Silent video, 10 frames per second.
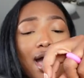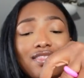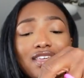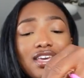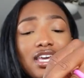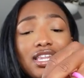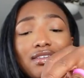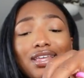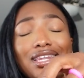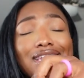I think
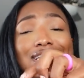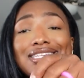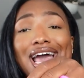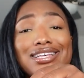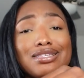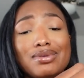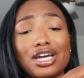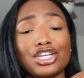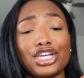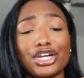it at least has to be
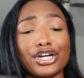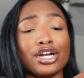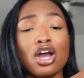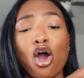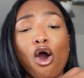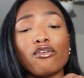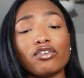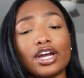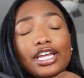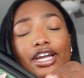a year,
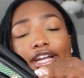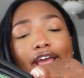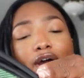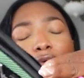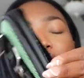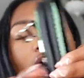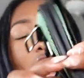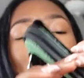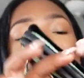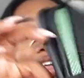over a year
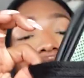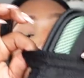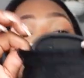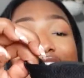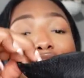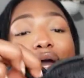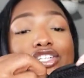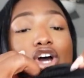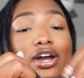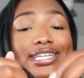now, but they still, as
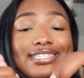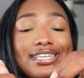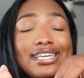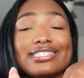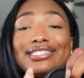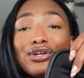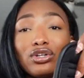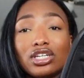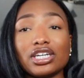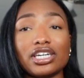y'all can see,
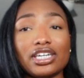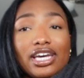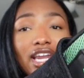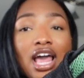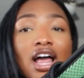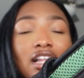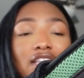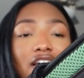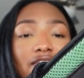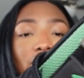still look good.
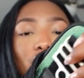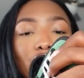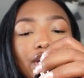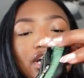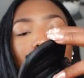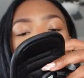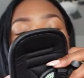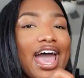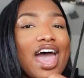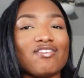Love the green color.
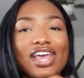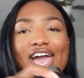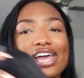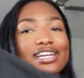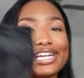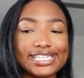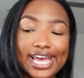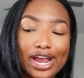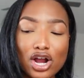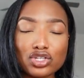I haven't had any
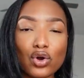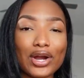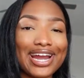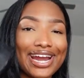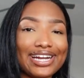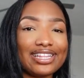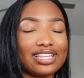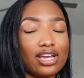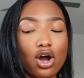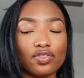tears or
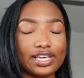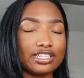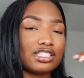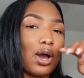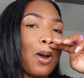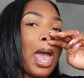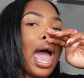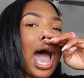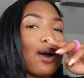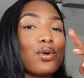anything on these, so
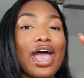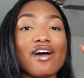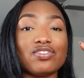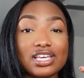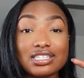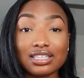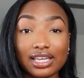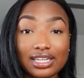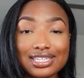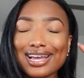I will have these
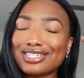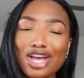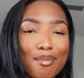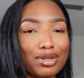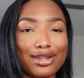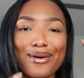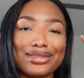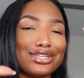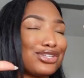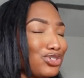linked down below
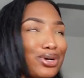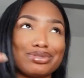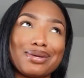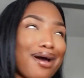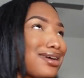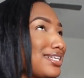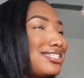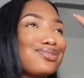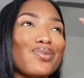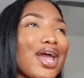in the description box
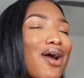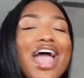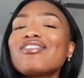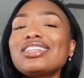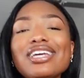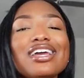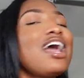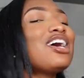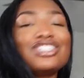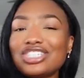as well. Everything,
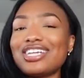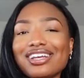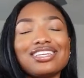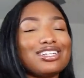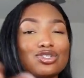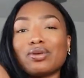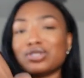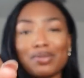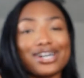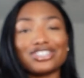just check the
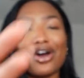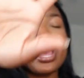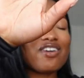description box, y'all.